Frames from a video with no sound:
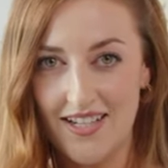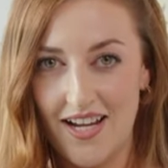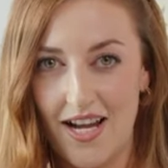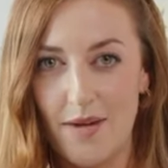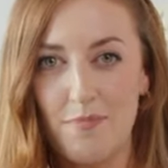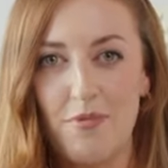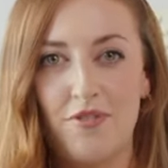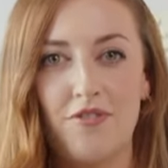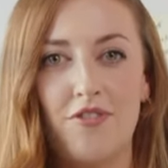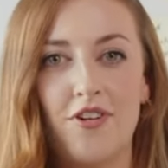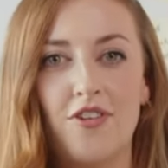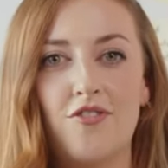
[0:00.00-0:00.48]
I
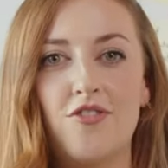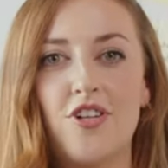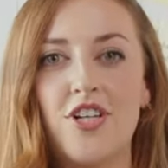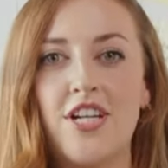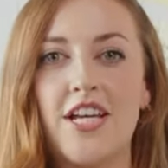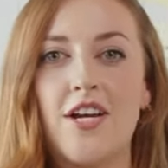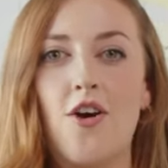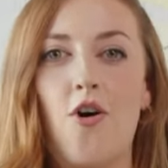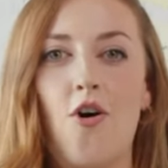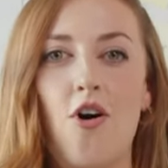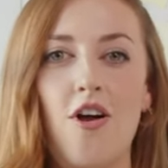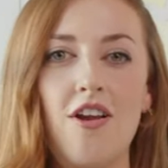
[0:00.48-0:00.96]
prefer
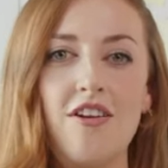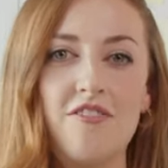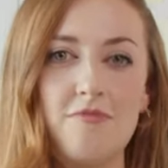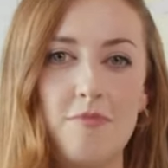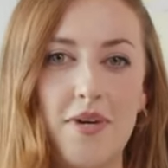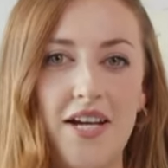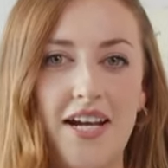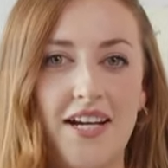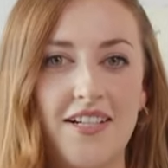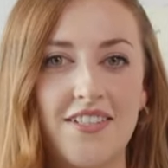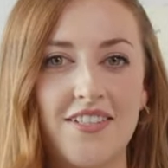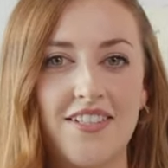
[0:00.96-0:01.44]
running all of
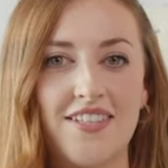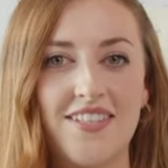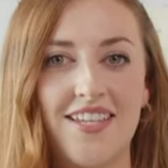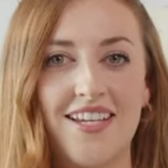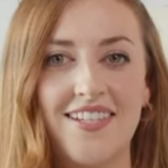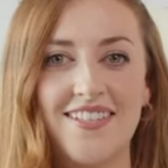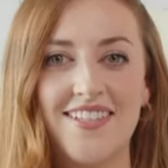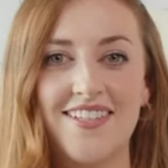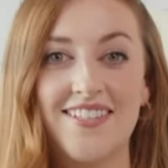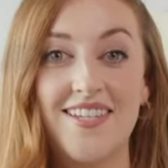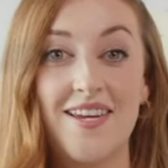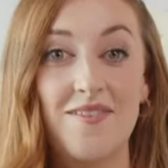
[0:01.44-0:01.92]
my
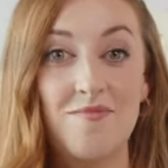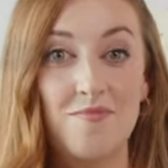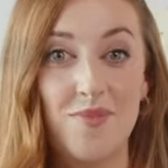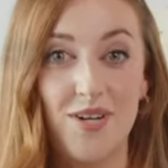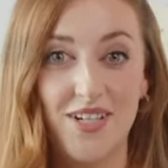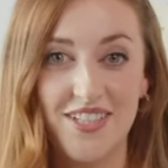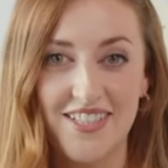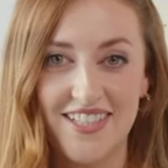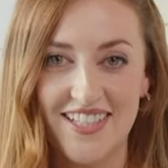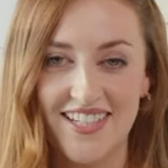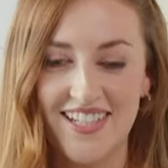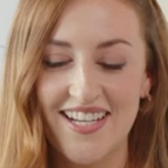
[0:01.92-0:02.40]
exercises in
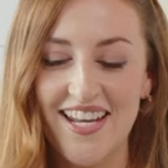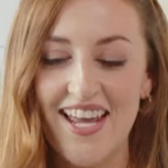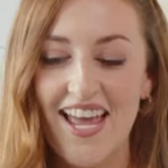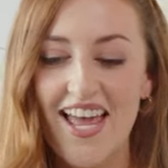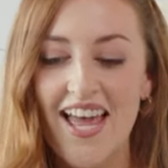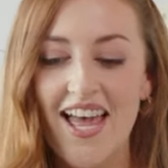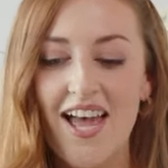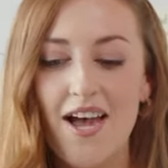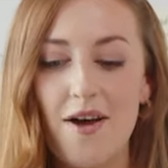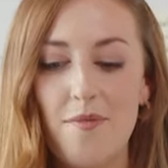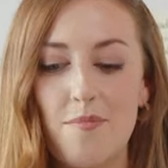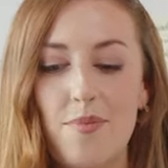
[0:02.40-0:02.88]
person,
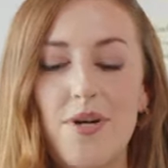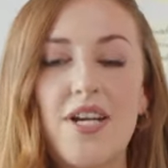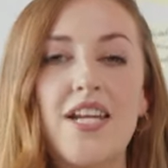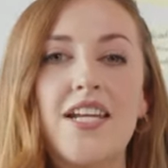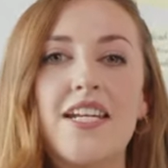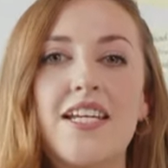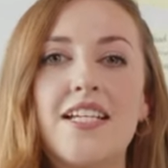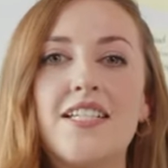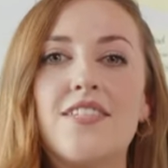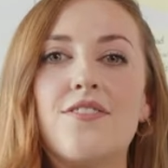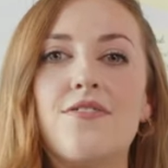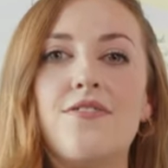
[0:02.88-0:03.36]
but it
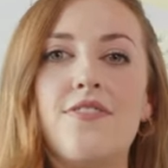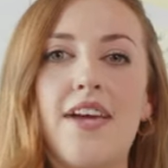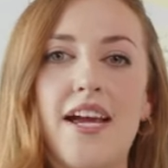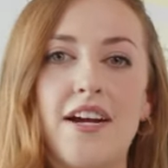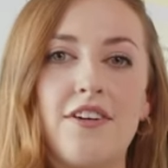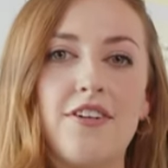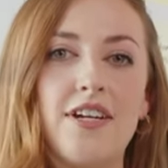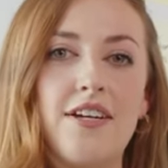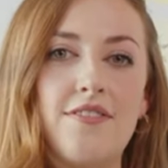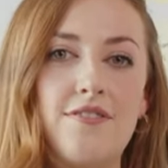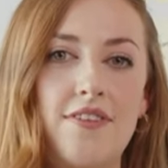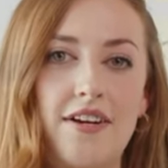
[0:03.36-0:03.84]
is
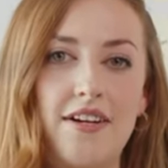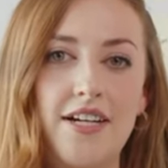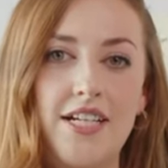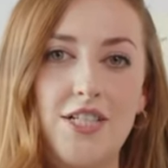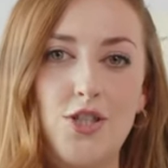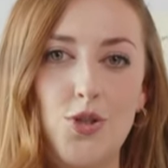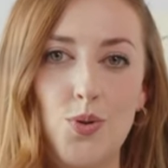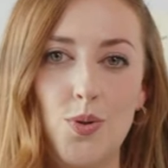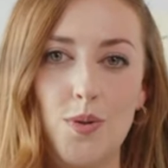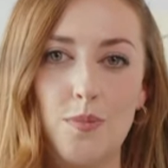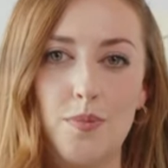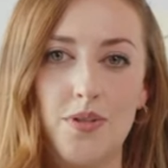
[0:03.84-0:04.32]
very
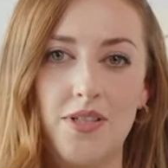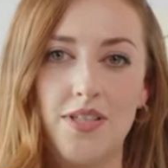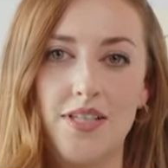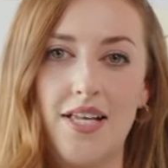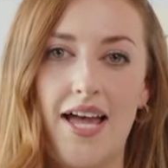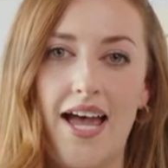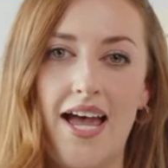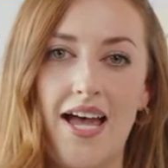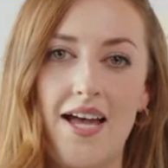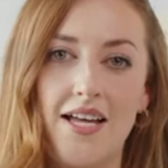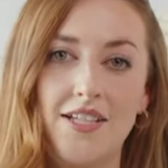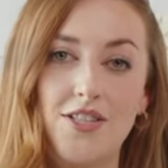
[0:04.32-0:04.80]
doable
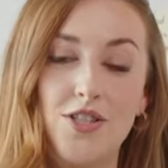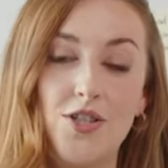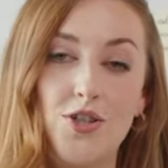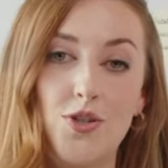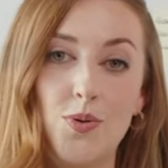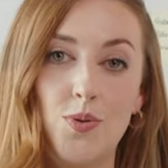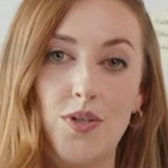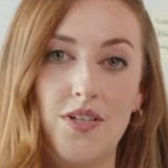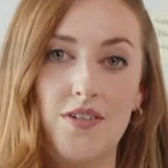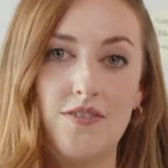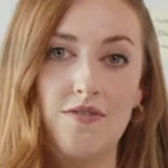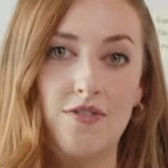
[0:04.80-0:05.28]
to
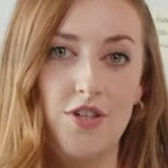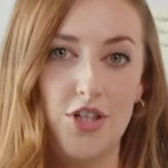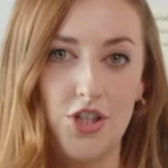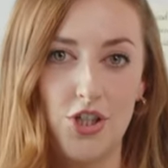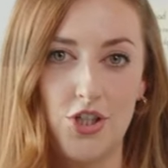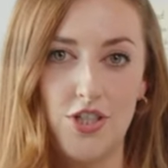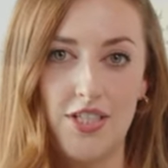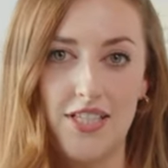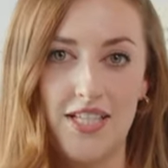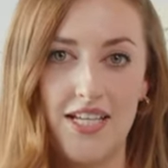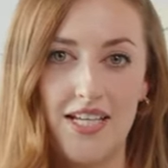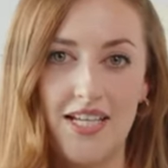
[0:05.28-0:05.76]
do it
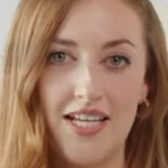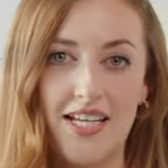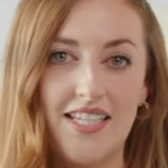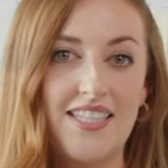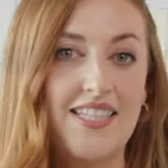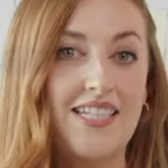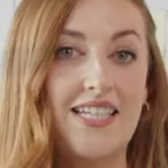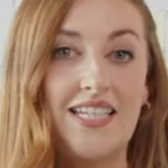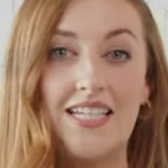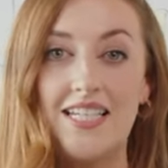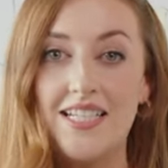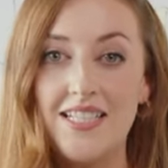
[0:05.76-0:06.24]
virtually.
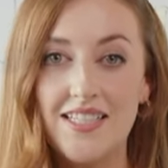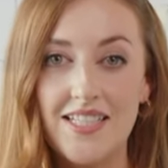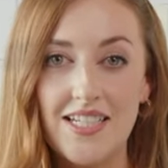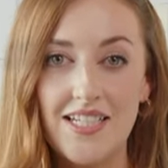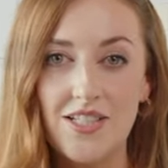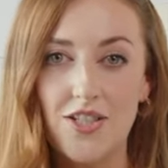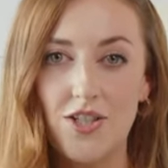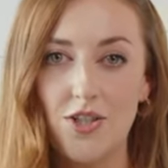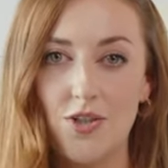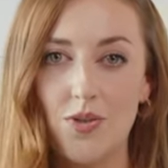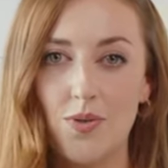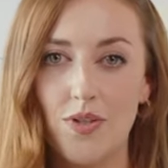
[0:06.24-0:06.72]
It's easy
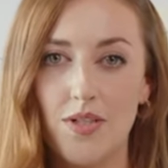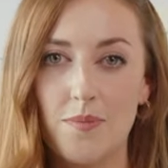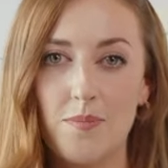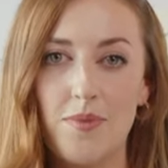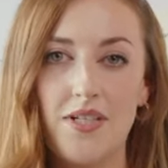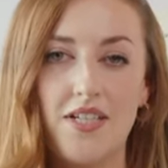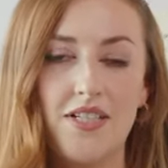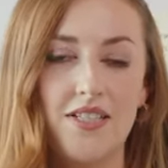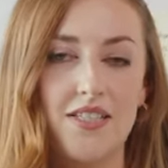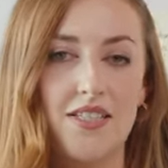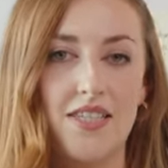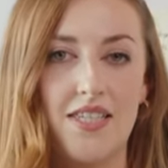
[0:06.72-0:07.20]
to do it
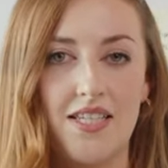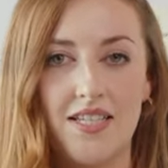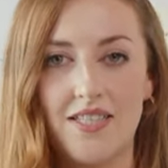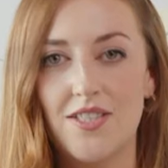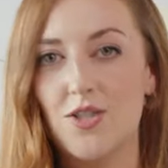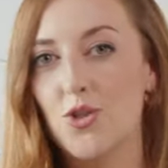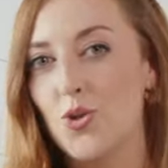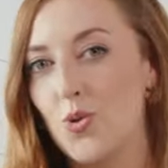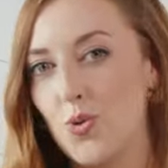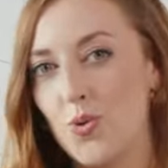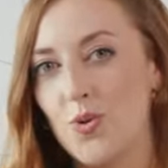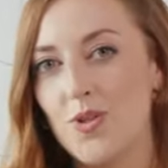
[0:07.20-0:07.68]
because this
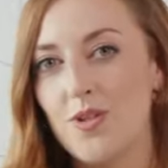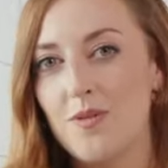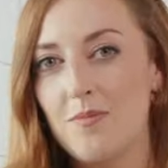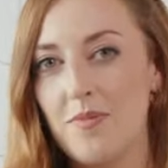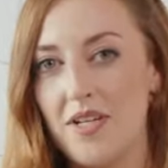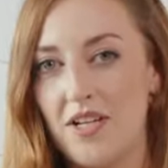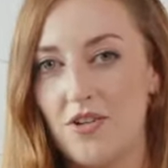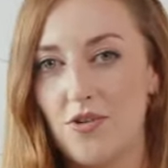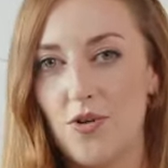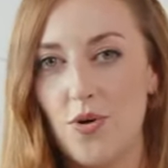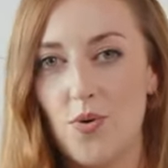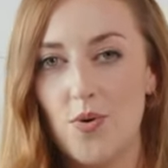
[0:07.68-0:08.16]
tool,
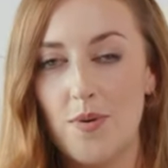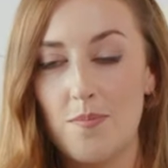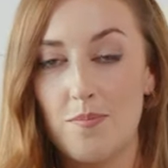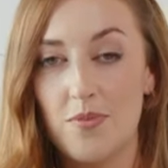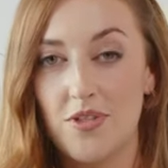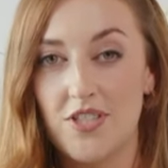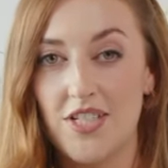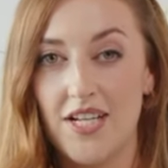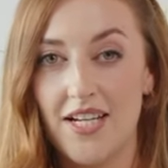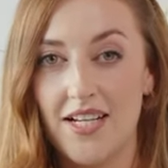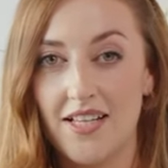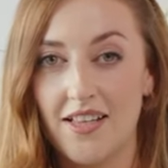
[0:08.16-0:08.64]
Miro in
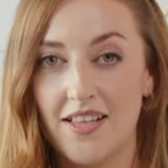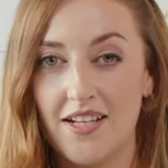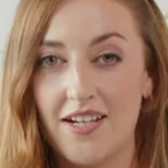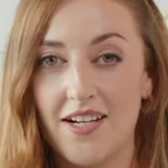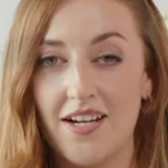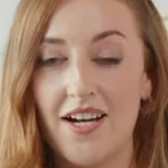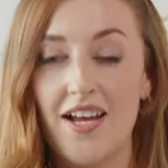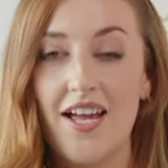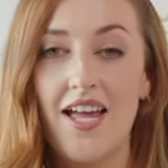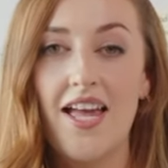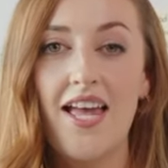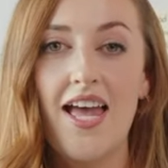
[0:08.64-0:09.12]

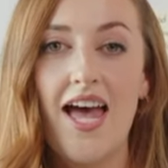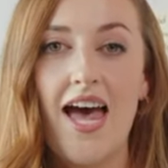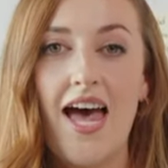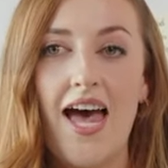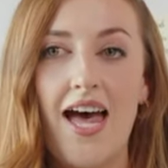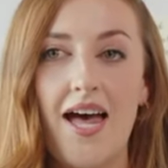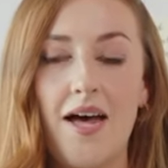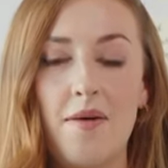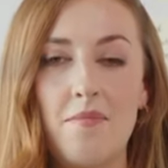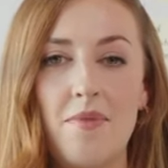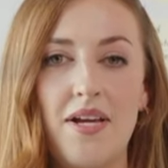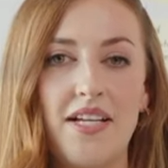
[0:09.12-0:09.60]
particular,
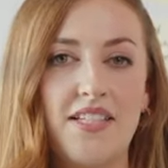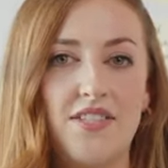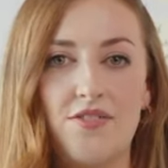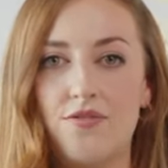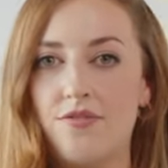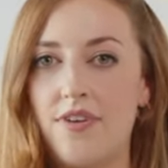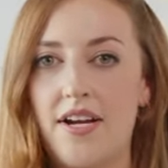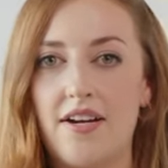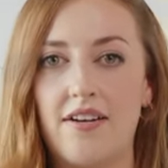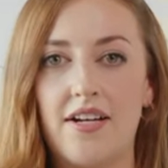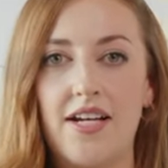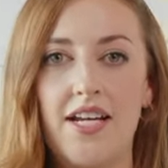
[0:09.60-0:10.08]
is
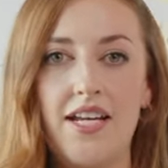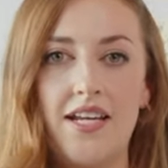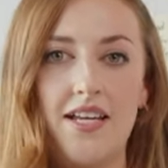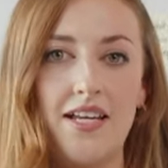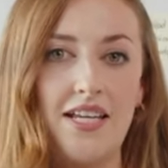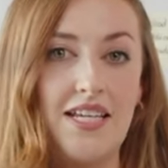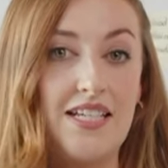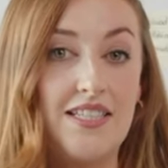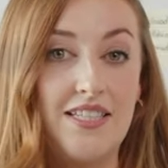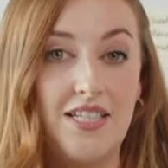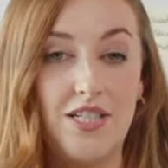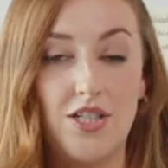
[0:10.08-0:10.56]
very
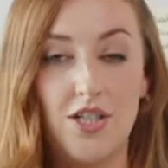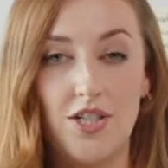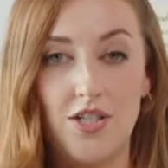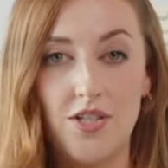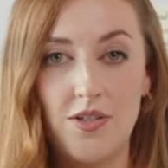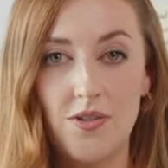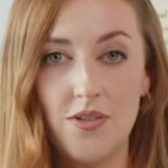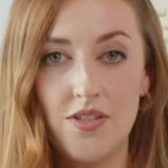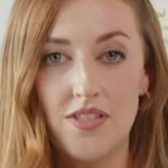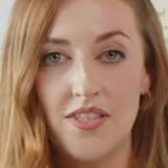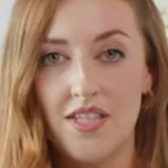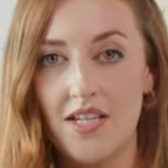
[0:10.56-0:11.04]
easy to
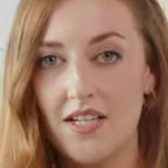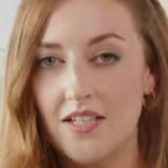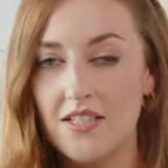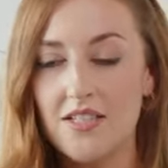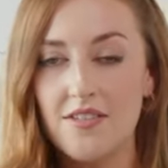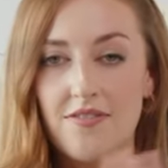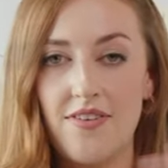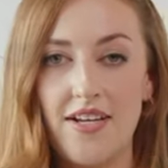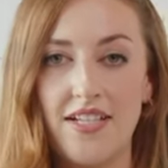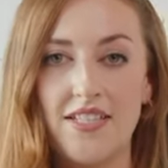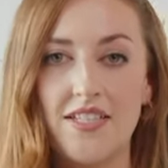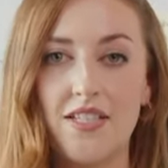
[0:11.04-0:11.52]
use. The
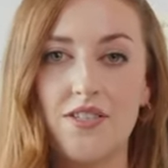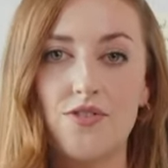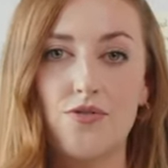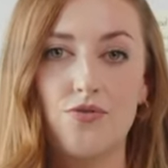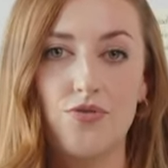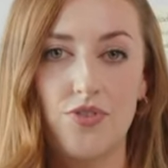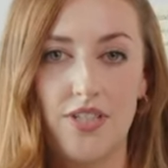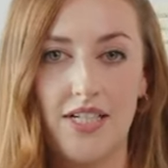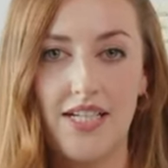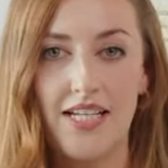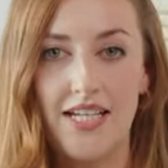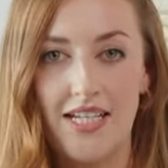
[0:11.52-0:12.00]
interface is
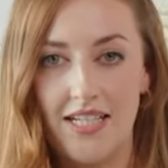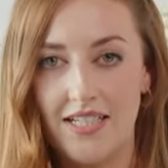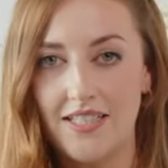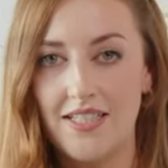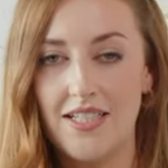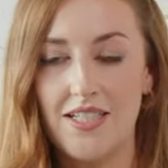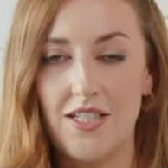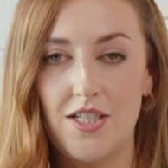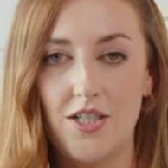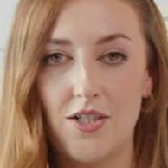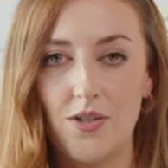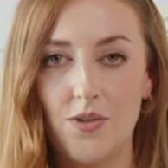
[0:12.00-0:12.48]
really
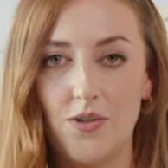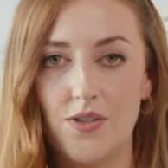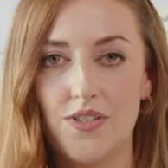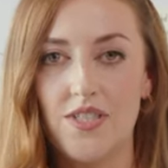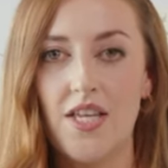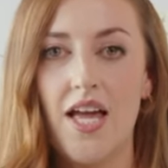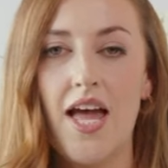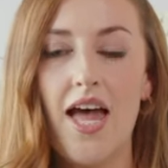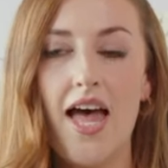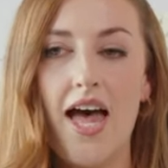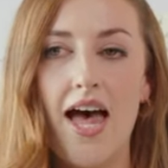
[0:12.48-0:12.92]
easy to use.